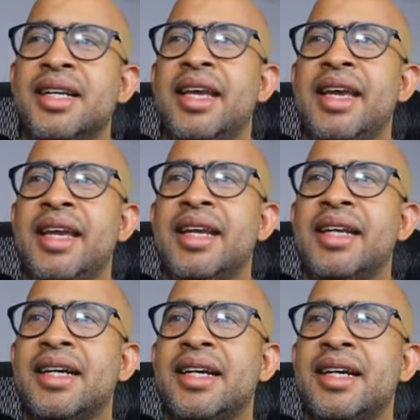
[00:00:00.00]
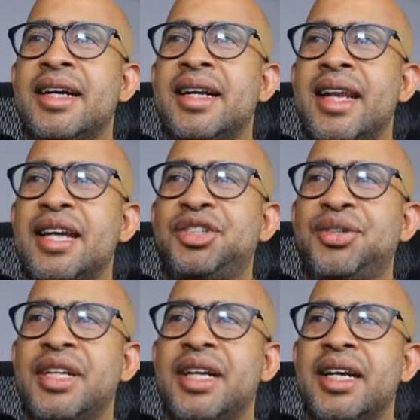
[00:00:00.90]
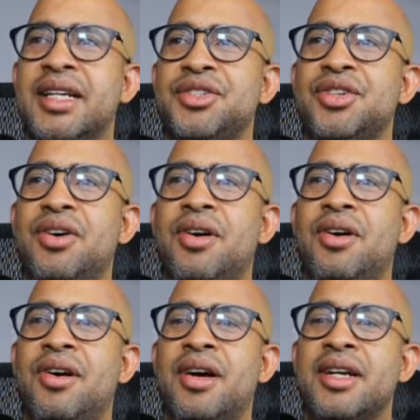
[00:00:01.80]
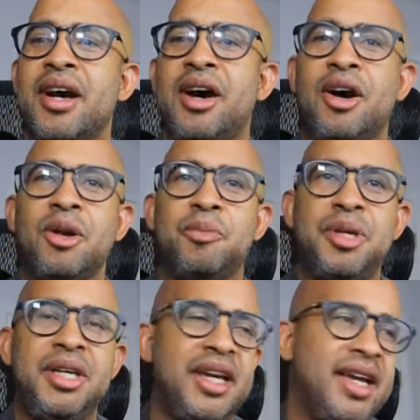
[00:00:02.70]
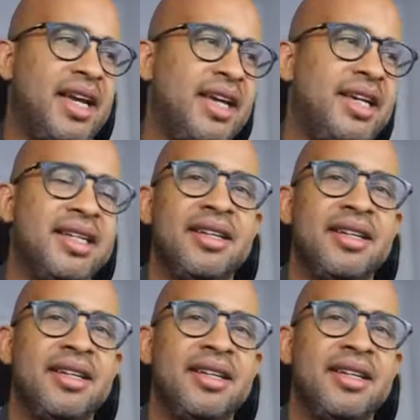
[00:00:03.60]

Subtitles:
in lecturing us on RPA.